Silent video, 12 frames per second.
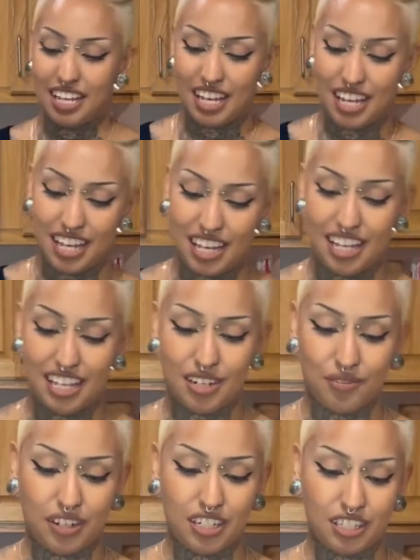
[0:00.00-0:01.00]
And
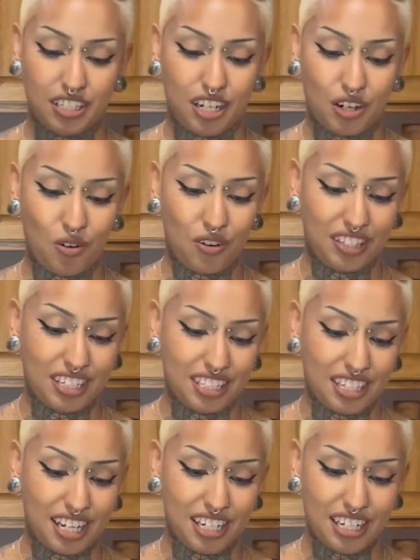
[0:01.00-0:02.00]
I'm just going to go on the
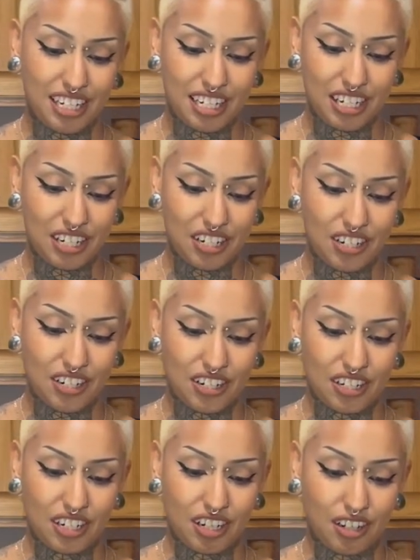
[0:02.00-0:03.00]
side here
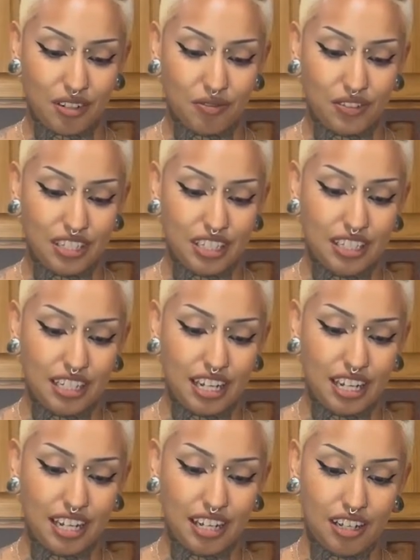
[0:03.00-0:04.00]
and come
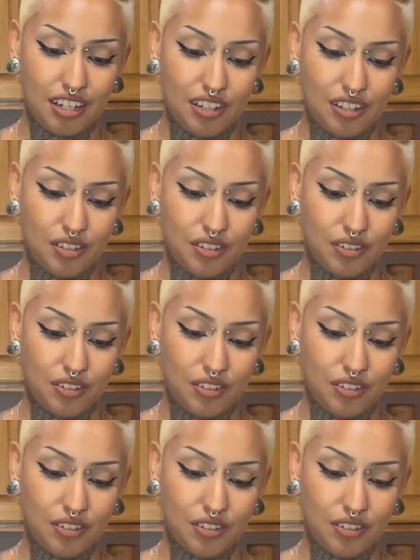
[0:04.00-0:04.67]
down.